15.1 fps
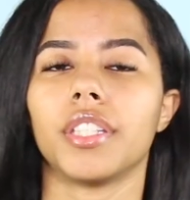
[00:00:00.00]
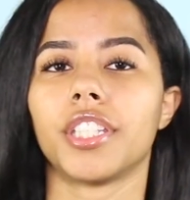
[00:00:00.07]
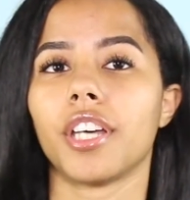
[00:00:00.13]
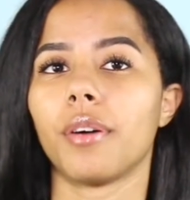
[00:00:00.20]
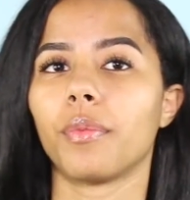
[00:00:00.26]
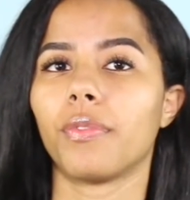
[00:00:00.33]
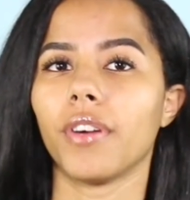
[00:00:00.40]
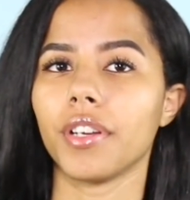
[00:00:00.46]
So
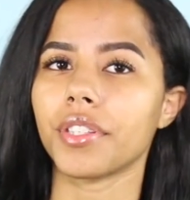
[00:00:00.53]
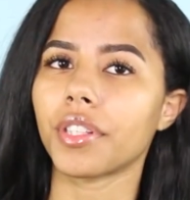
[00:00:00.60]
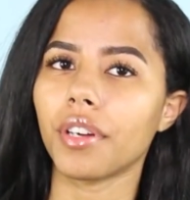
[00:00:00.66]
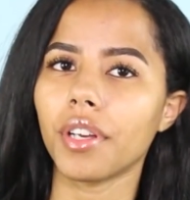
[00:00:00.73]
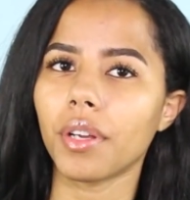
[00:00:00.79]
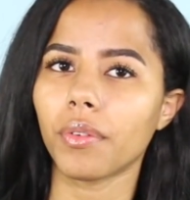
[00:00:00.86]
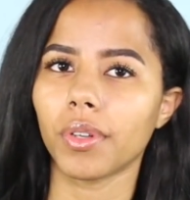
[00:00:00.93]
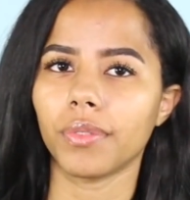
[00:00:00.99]
I'm first
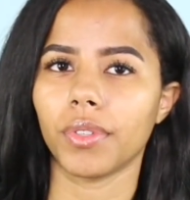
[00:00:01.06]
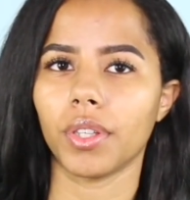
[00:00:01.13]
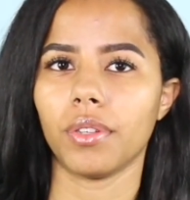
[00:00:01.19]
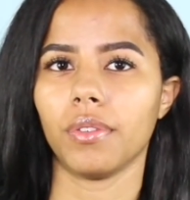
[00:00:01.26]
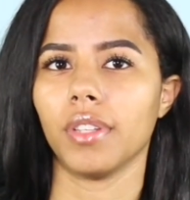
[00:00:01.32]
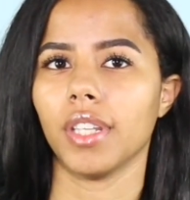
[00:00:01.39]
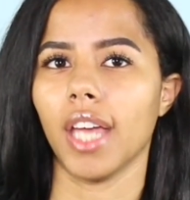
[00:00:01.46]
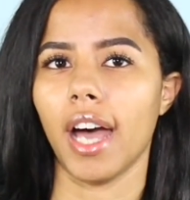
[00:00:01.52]
going to
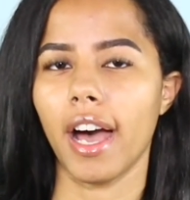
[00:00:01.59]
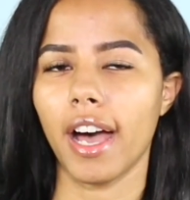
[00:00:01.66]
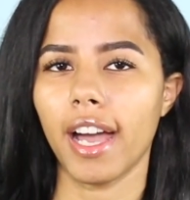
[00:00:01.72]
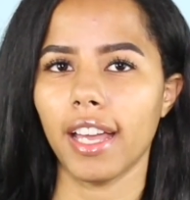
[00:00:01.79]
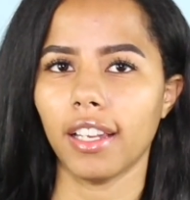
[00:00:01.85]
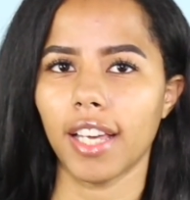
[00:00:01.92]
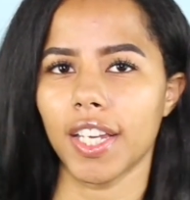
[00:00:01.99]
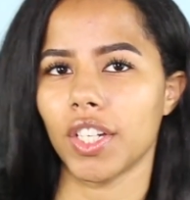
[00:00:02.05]
review the
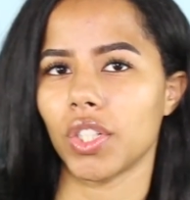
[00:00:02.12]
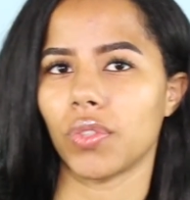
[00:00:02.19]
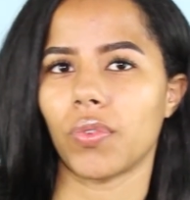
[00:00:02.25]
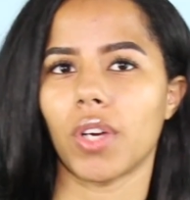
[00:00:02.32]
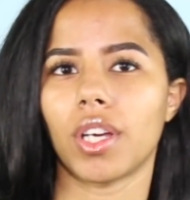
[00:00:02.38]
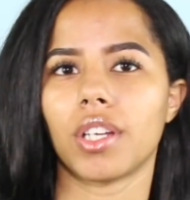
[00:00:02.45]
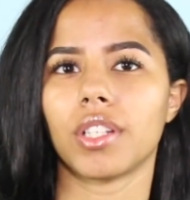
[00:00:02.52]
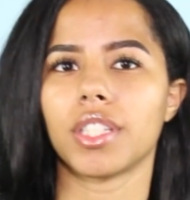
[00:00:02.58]
highlighters
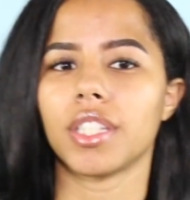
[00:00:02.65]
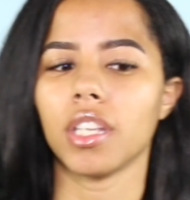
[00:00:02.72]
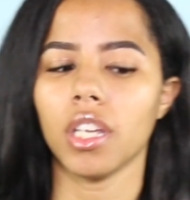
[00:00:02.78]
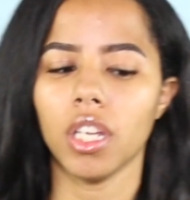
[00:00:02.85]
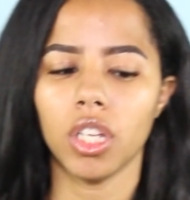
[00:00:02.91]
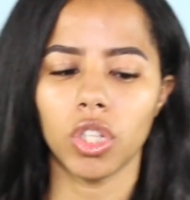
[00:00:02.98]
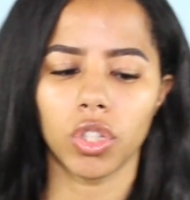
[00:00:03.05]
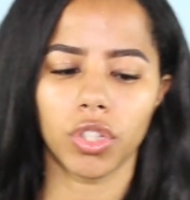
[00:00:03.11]
first.
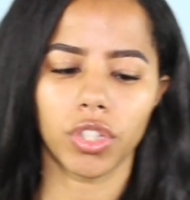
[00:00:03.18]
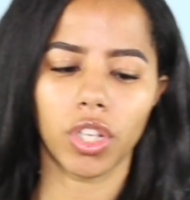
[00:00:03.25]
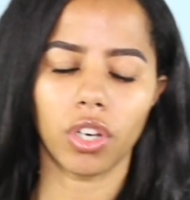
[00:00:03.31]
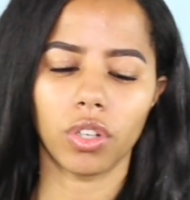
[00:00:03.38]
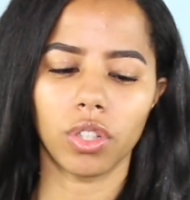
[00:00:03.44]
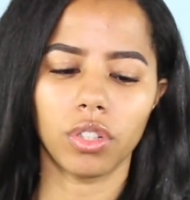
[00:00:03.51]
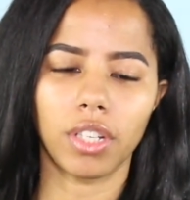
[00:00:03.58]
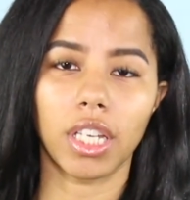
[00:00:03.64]

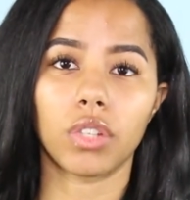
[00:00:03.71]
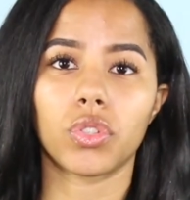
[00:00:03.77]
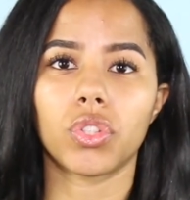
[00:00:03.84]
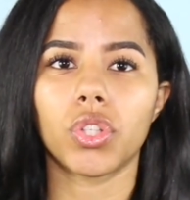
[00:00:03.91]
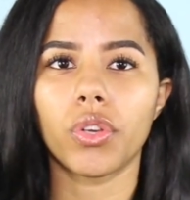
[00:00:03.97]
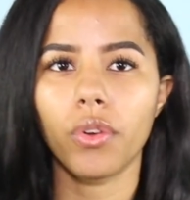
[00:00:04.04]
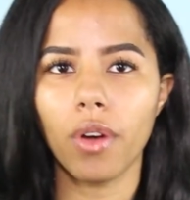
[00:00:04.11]
So you get 2